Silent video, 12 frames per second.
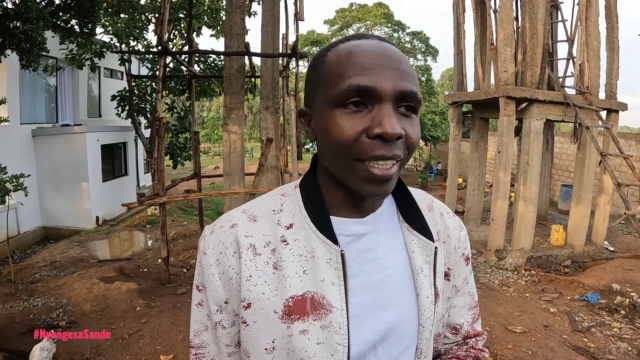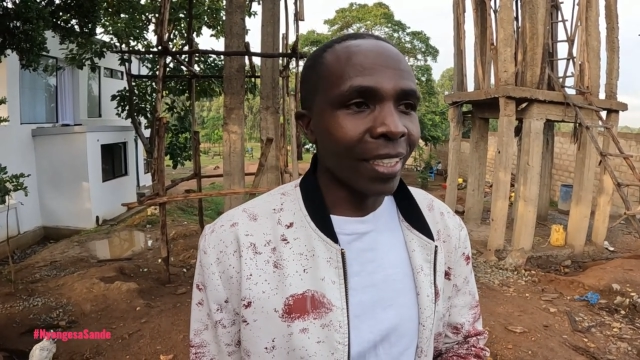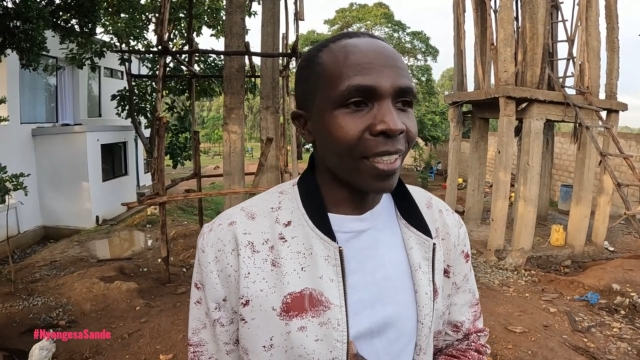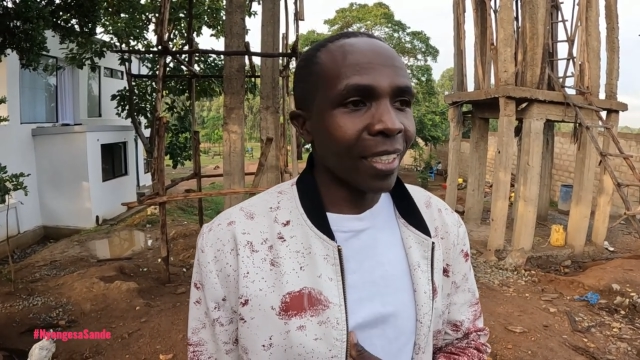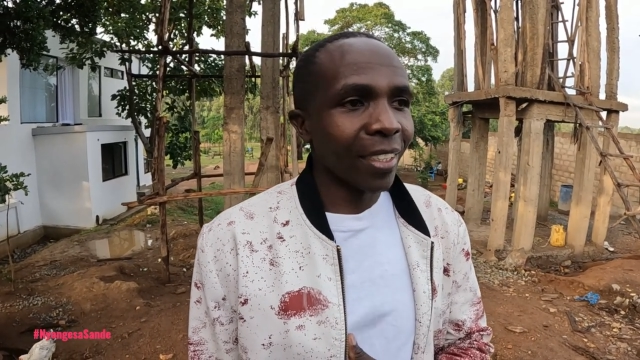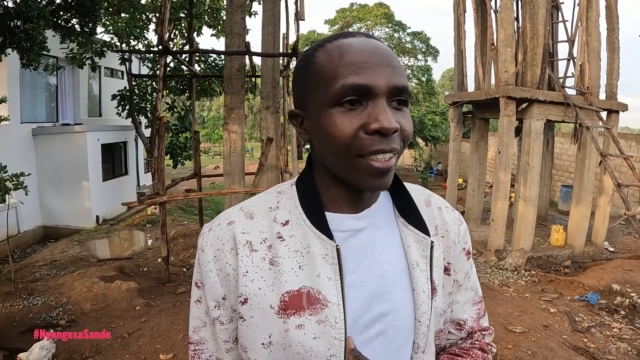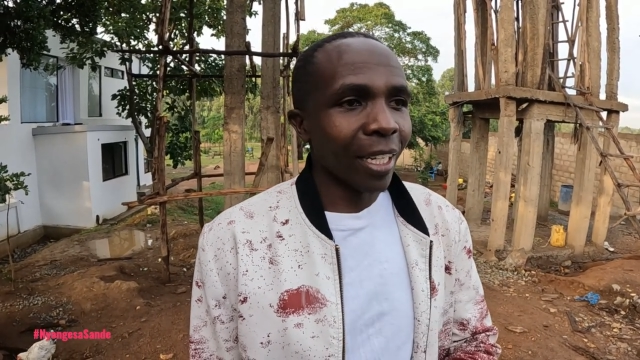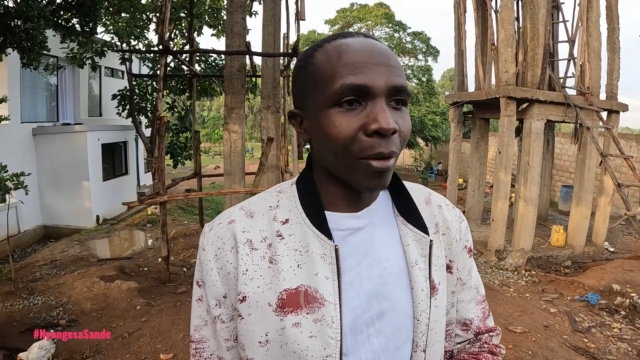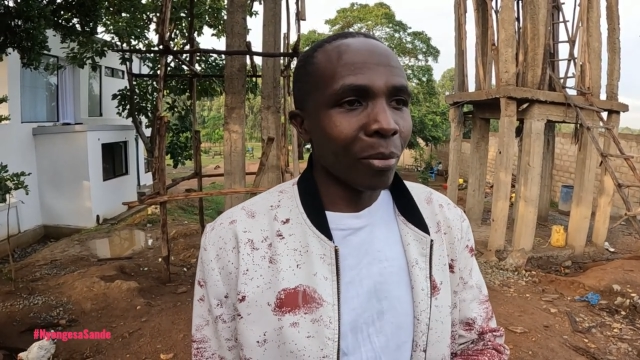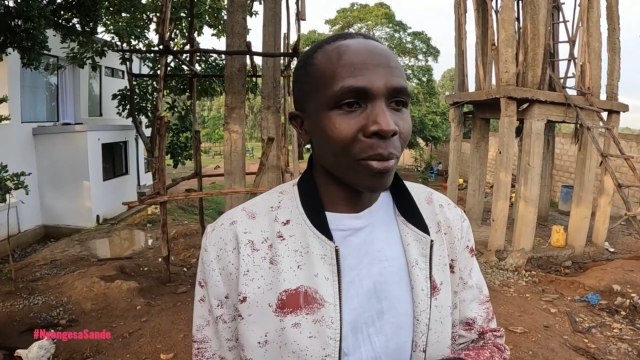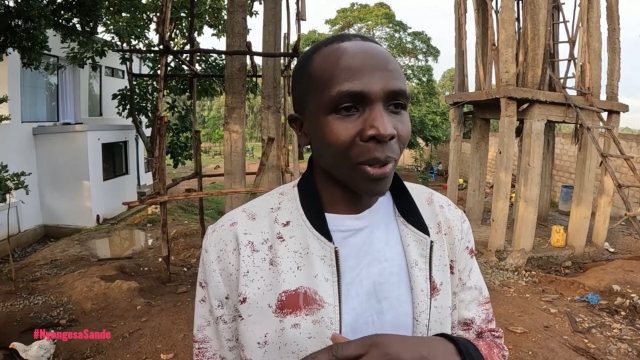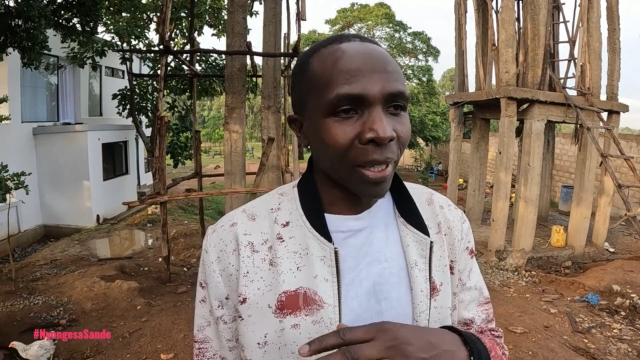Yes, well? yes,
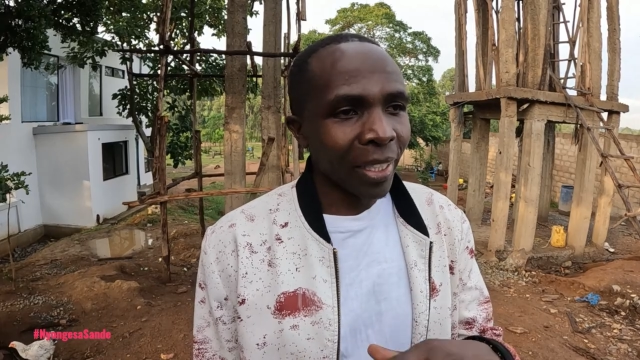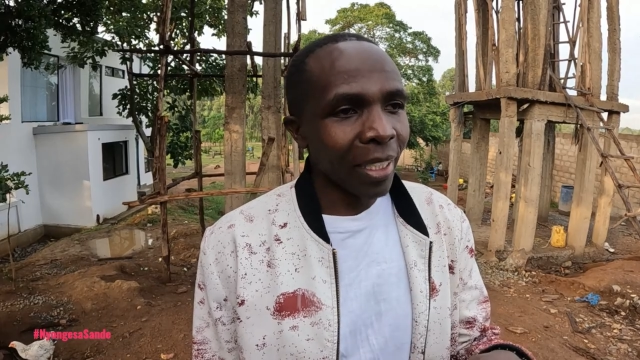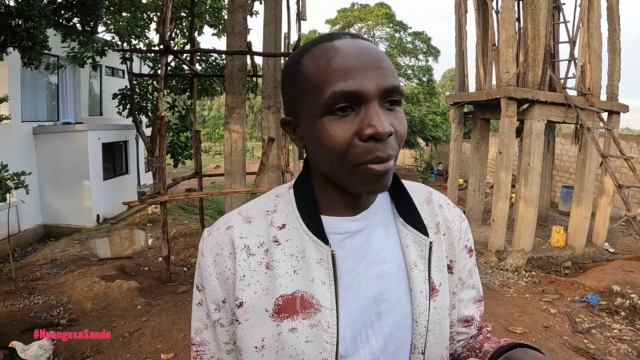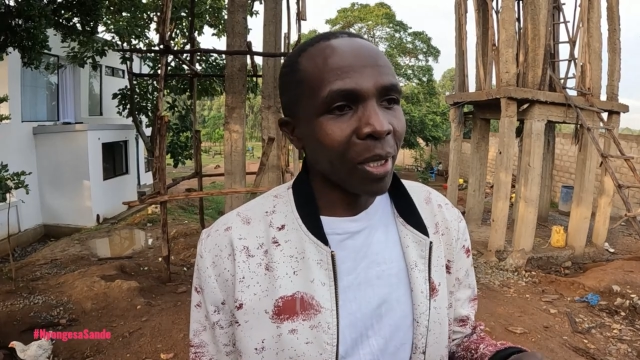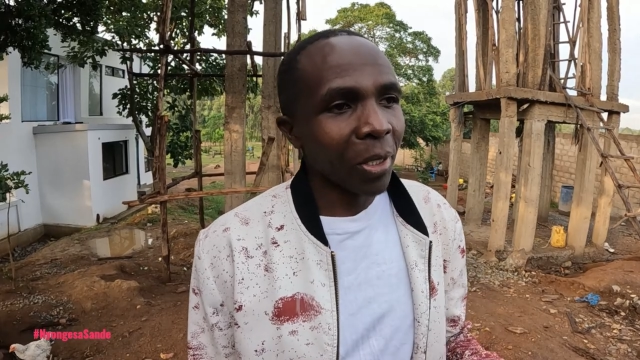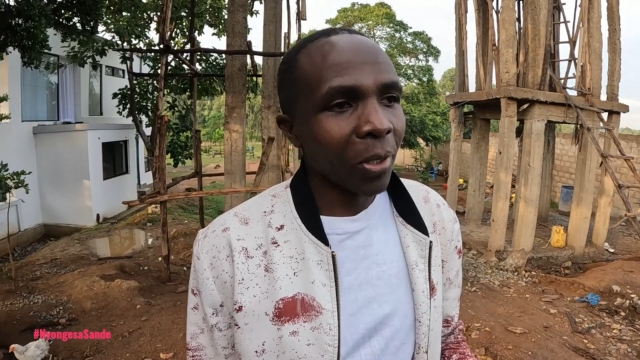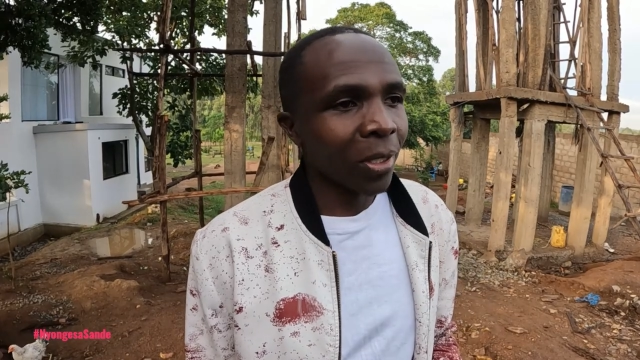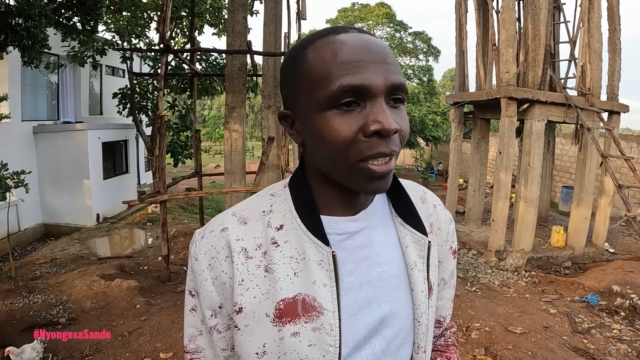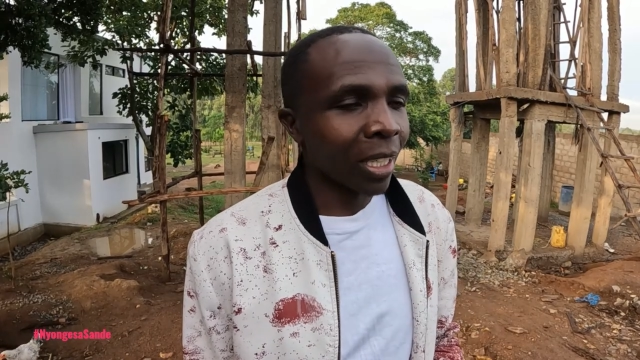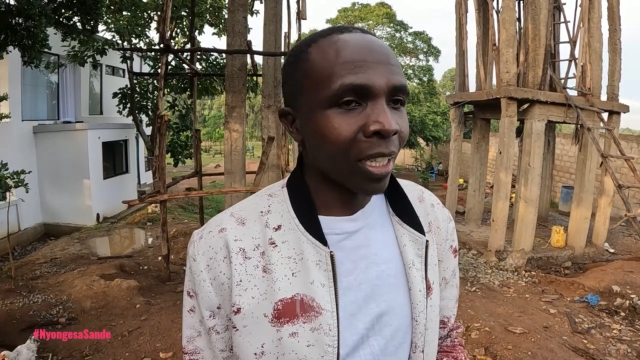I'm ready because